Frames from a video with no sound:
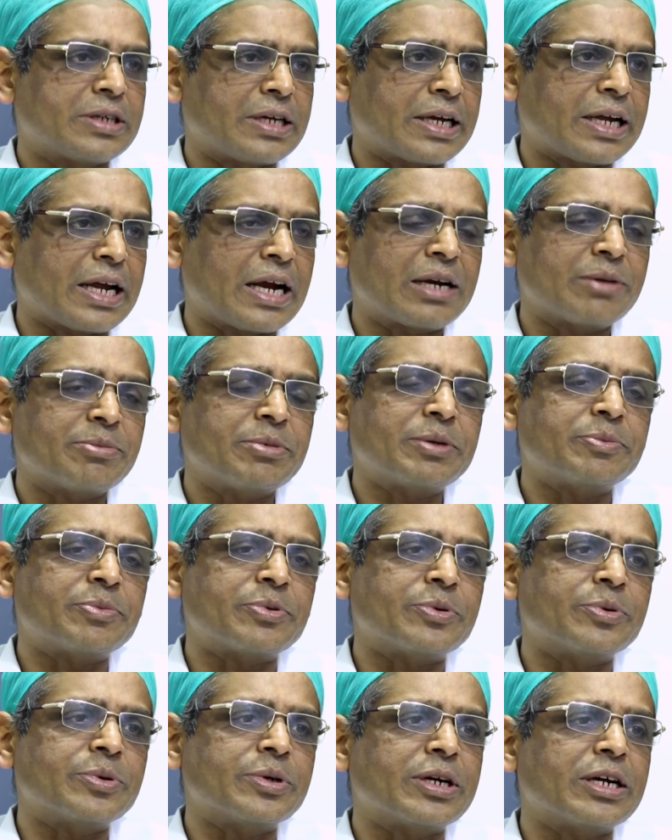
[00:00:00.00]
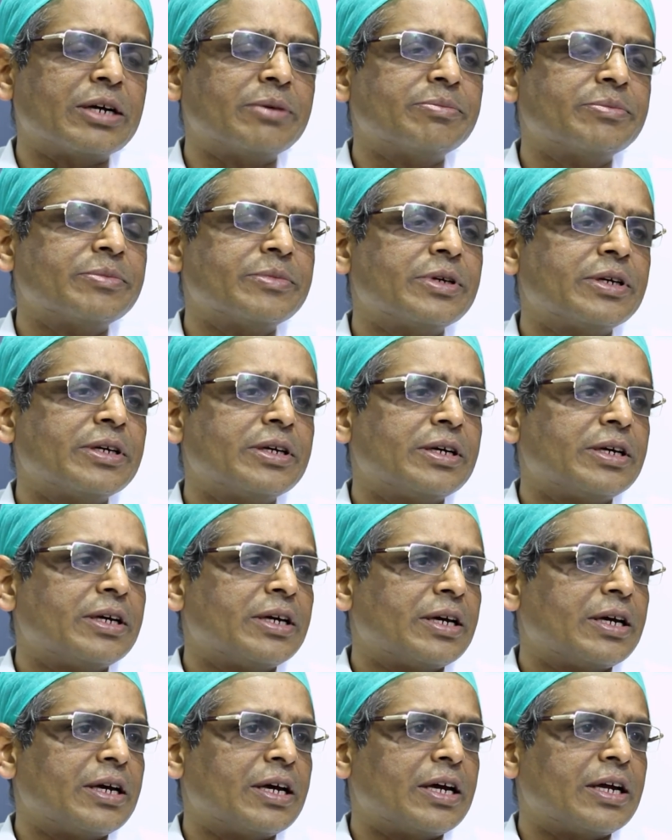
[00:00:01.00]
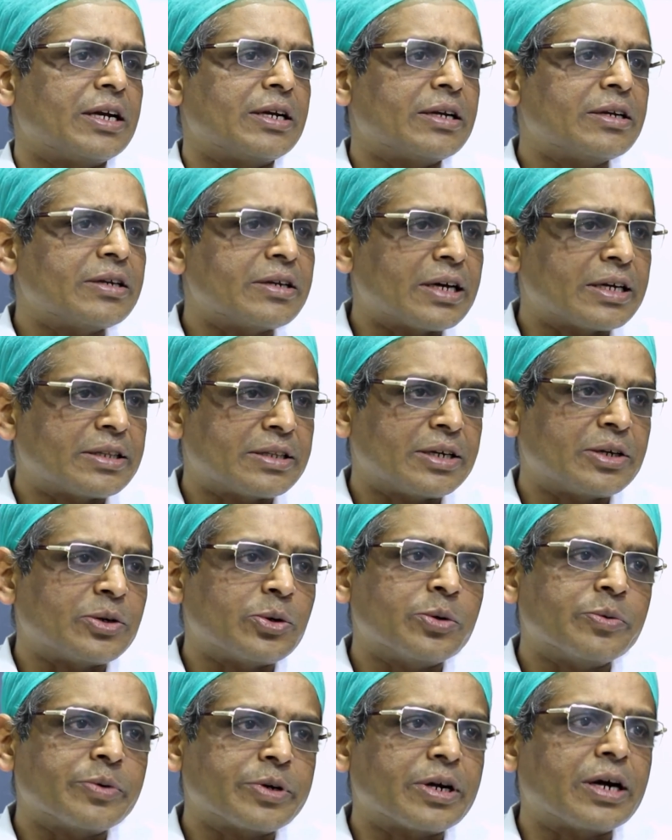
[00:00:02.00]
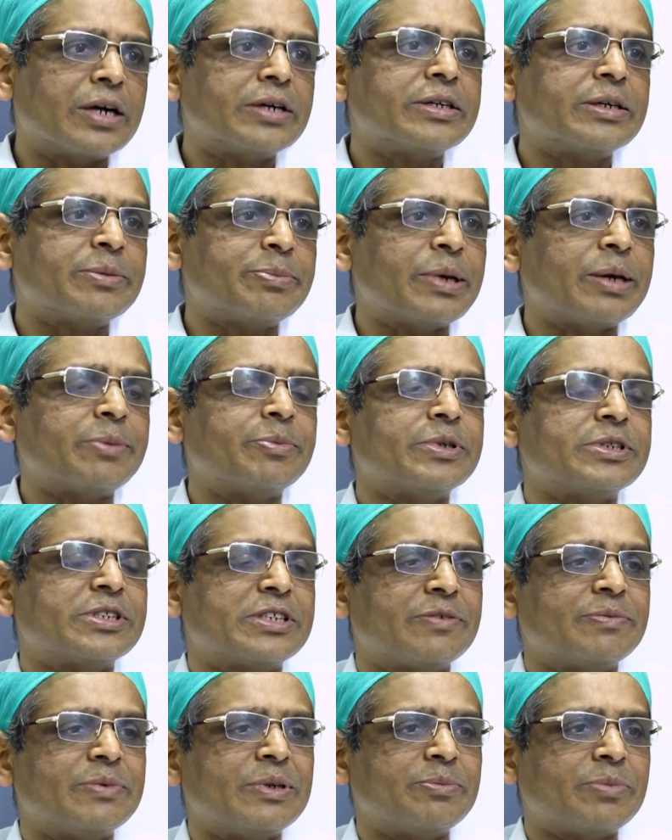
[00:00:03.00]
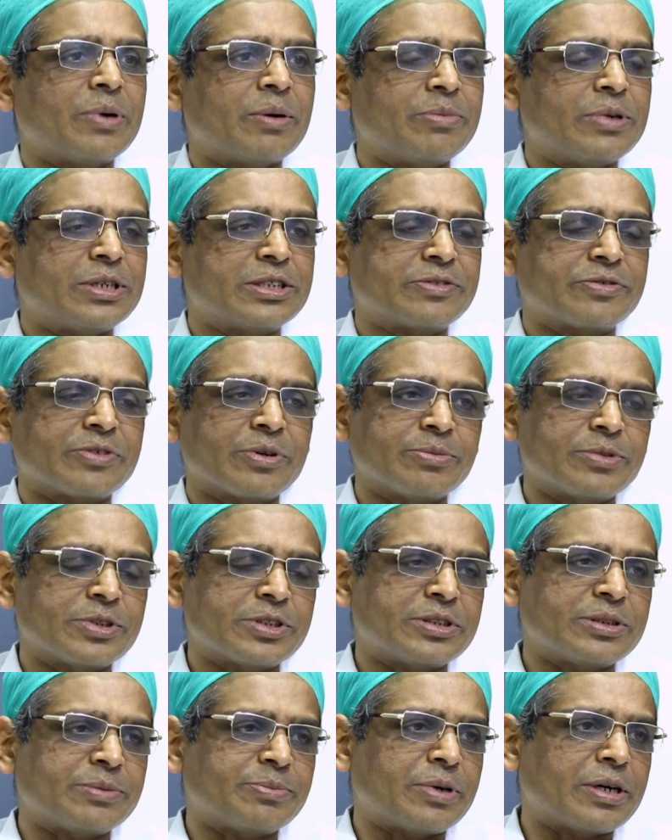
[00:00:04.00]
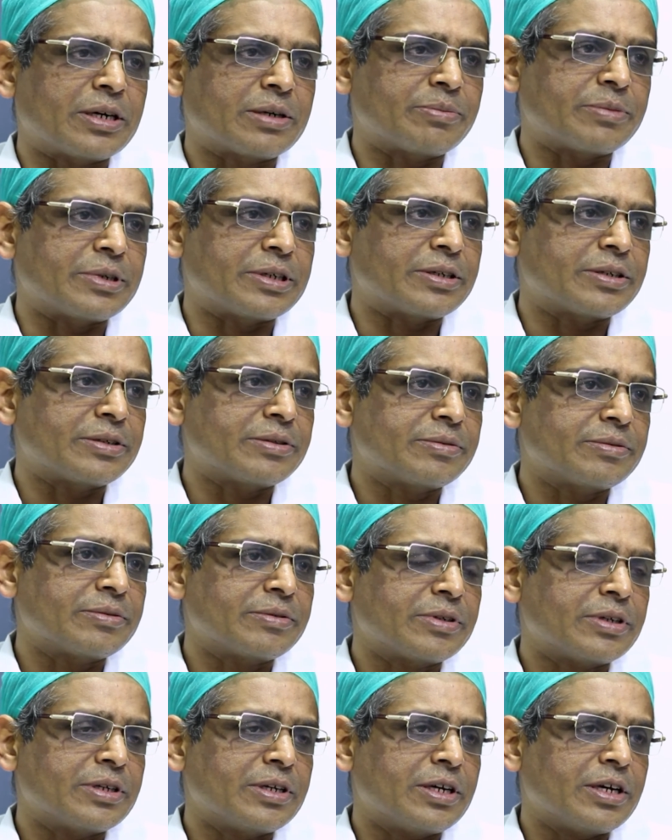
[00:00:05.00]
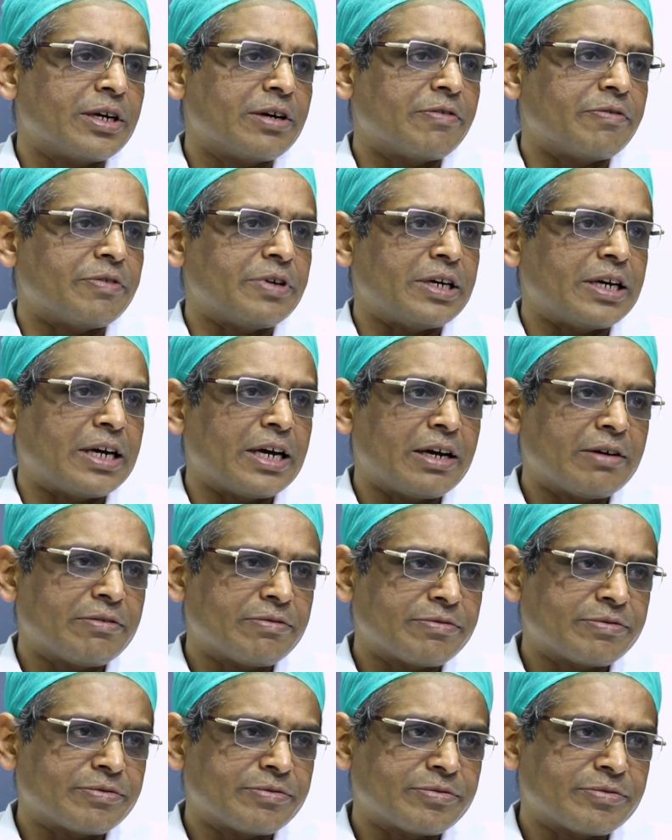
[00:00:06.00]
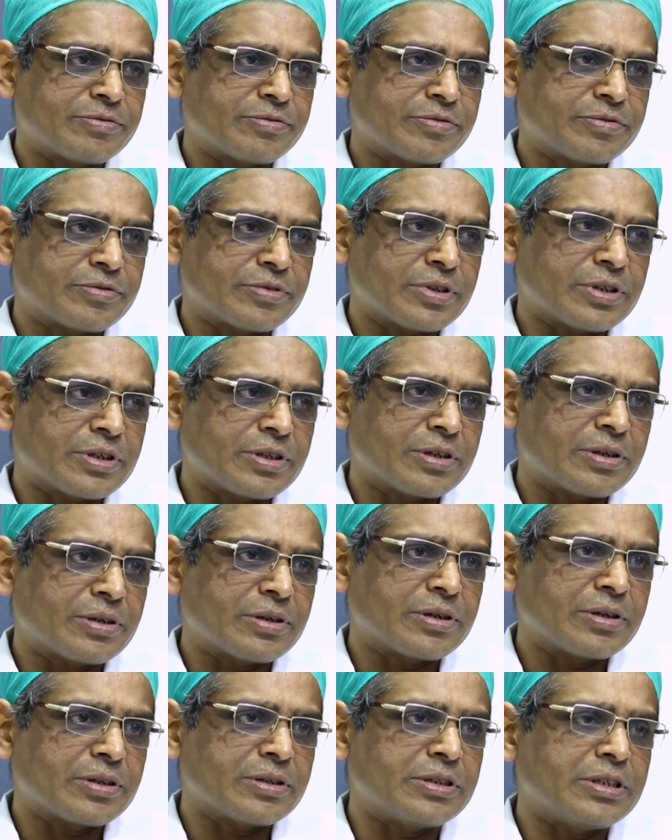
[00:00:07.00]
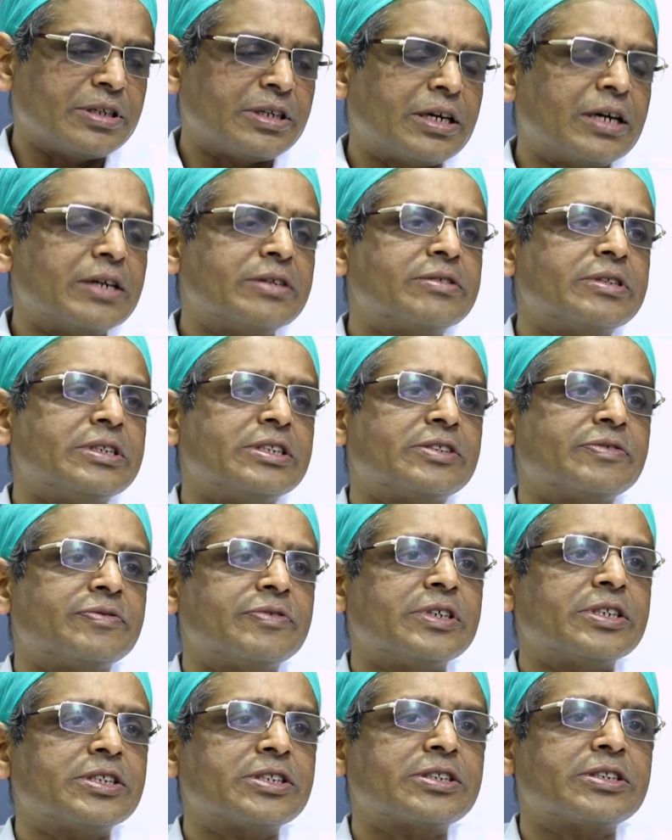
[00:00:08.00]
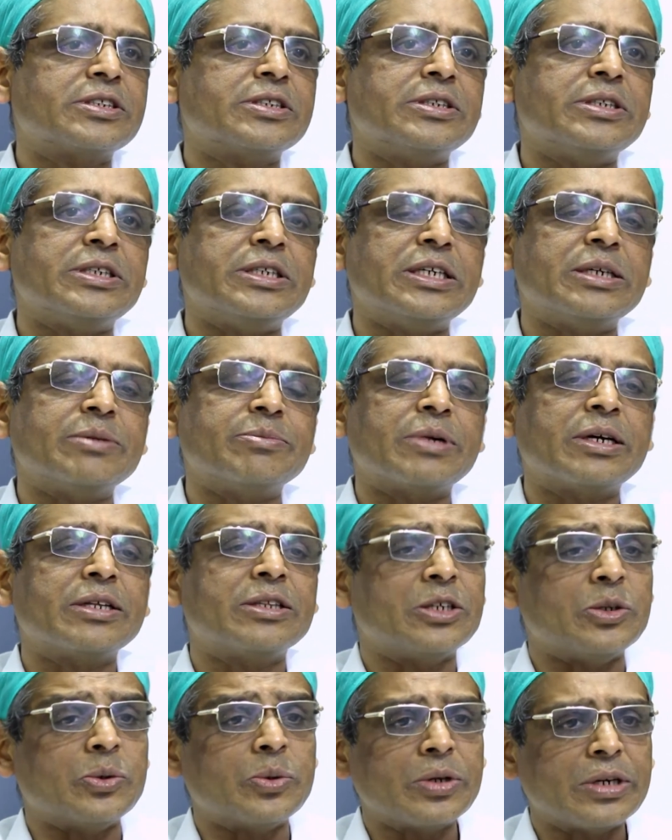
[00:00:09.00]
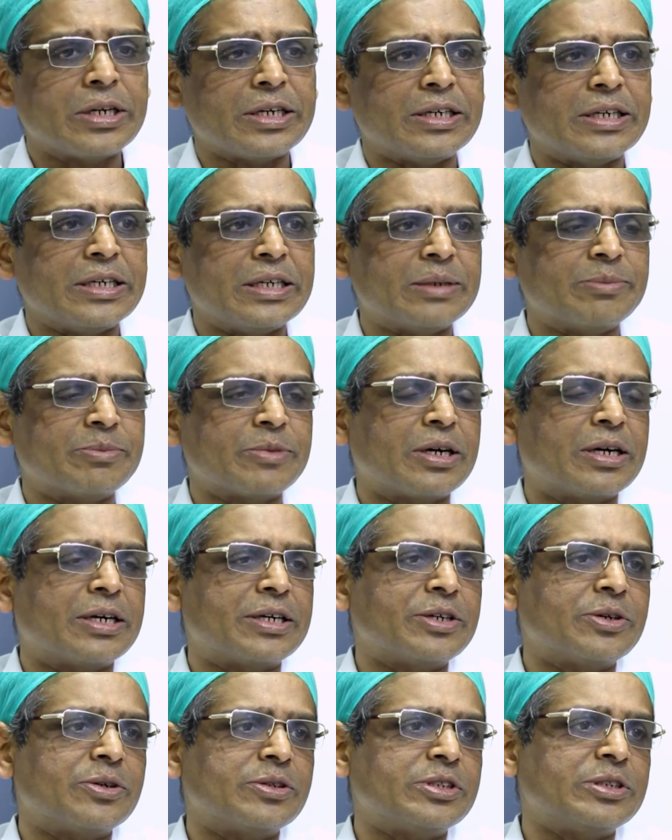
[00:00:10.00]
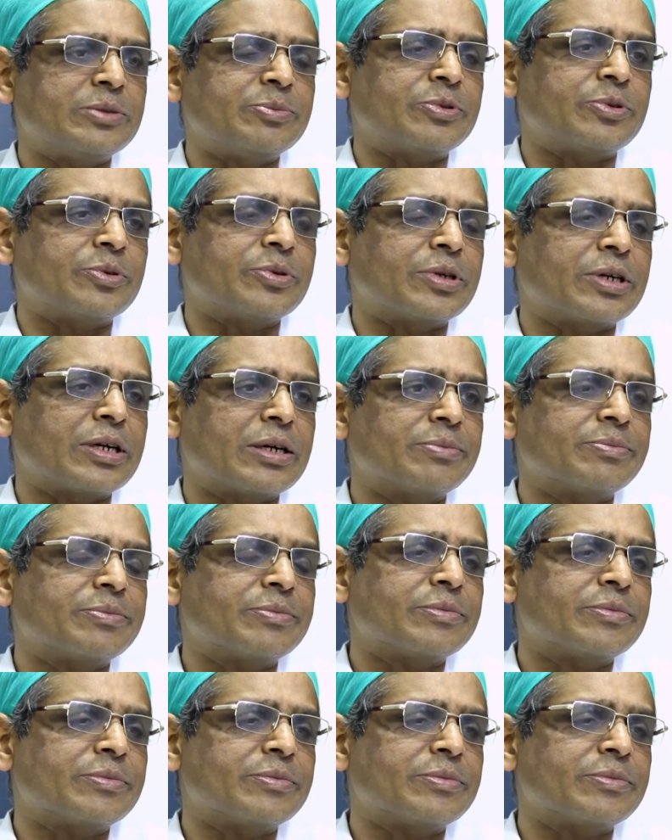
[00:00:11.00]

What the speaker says: academic program, and I think over 100 papers have been published from this department. We have the country's first DM and the only DM cardiology program,